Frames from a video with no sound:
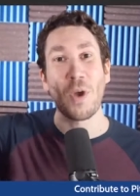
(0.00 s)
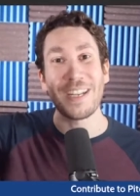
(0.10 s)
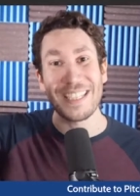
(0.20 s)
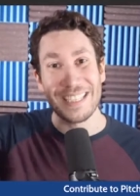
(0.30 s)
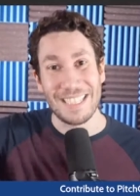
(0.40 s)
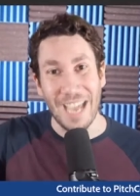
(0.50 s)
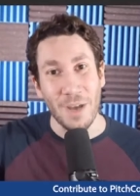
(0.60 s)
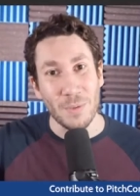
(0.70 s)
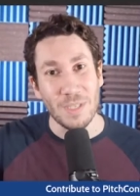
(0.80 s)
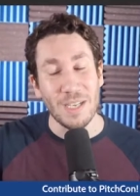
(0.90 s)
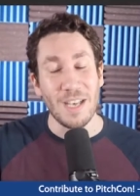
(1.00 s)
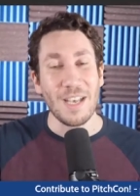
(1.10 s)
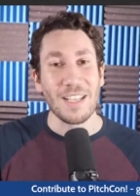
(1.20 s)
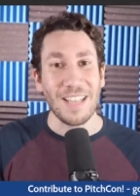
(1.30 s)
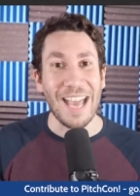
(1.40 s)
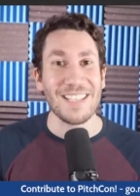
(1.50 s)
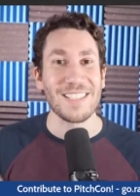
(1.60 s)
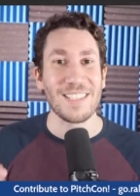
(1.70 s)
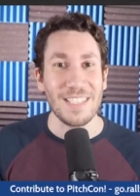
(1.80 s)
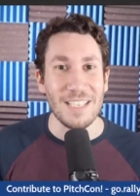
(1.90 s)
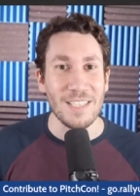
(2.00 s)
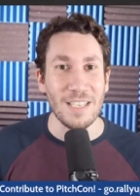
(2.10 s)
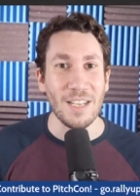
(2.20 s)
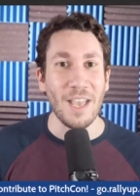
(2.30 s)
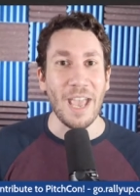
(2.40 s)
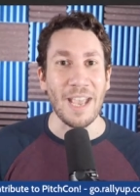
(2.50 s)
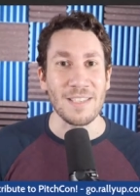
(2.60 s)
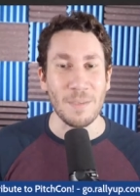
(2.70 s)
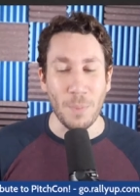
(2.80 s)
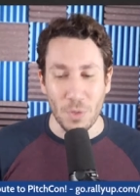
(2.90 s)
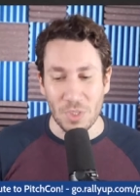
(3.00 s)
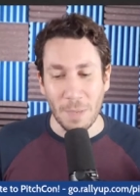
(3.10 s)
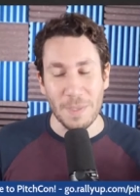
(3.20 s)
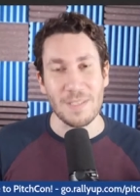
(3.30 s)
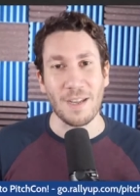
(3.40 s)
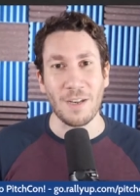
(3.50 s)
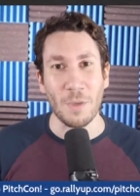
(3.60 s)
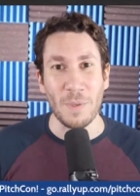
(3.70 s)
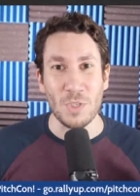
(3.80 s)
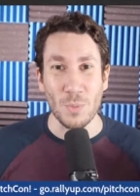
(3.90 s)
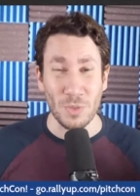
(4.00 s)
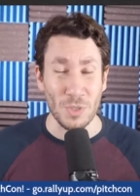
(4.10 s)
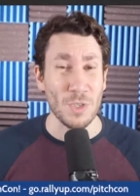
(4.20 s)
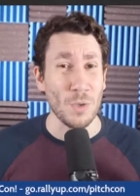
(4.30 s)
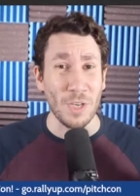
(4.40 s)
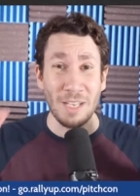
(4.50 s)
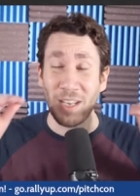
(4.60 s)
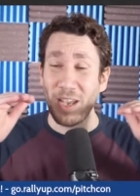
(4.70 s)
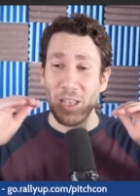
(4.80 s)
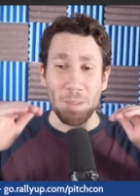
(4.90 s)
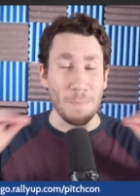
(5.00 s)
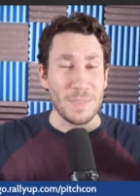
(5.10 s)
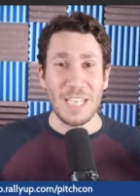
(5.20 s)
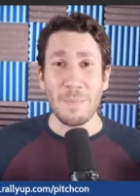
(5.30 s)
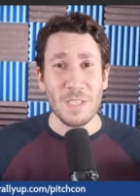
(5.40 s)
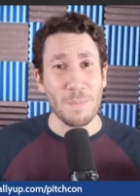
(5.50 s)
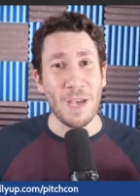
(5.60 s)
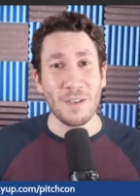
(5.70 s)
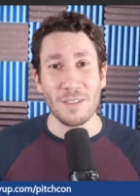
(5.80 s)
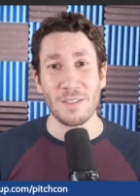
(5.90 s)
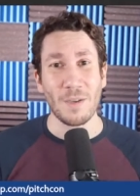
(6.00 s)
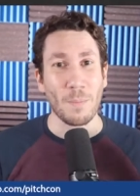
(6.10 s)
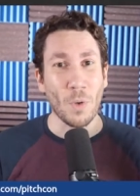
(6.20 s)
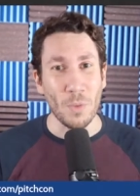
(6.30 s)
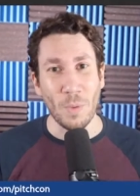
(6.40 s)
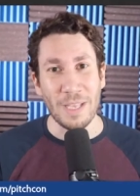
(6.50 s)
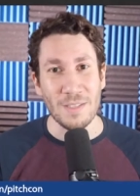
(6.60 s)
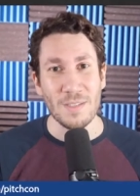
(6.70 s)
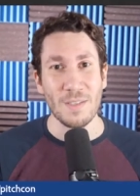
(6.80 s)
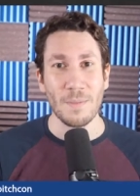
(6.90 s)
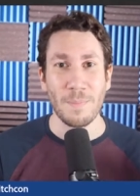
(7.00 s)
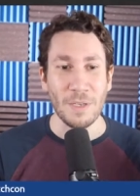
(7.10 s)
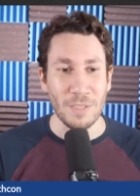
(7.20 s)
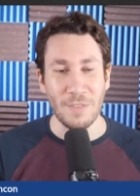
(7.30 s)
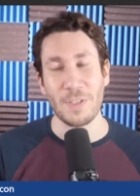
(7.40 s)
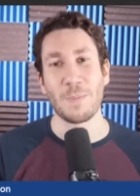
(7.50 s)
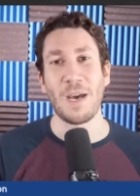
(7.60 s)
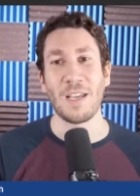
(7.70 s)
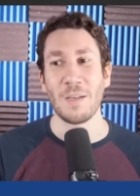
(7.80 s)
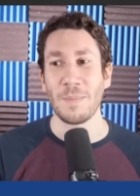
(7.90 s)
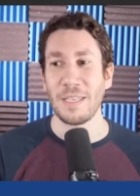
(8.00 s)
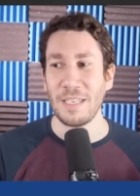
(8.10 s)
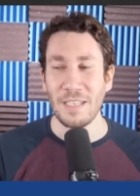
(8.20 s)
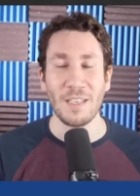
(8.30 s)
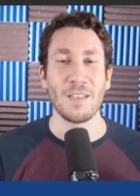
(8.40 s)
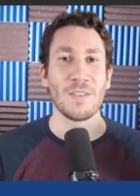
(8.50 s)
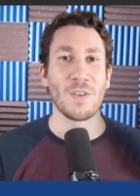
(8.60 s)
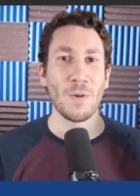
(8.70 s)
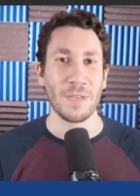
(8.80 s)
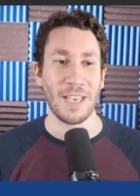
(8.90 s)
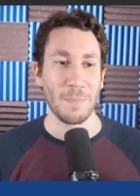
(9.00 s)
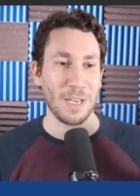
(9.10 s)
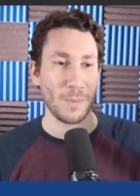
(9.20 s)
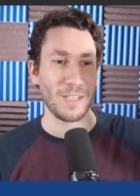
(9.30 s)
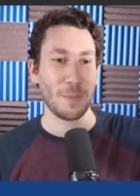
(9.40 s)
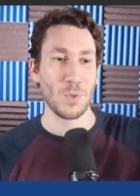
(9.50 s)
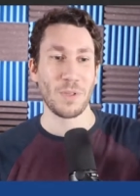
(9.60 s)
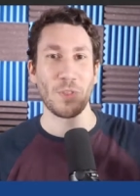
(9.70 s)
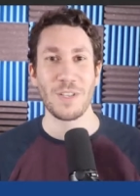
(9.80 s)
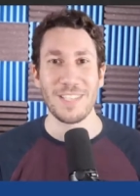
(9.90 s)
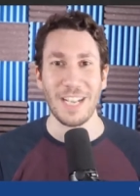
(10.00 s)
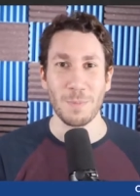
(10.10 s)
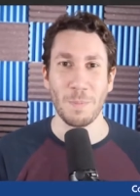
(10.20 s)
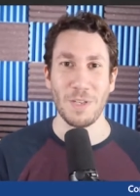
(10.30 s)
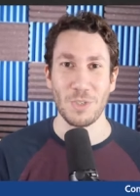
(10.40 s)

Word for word: it down last season as he pushed up his secondary pitches, which were so good. Team is better, more wins, better defense behind him. He is okay. And by the way, I'm doing 30 seconds per pitcher.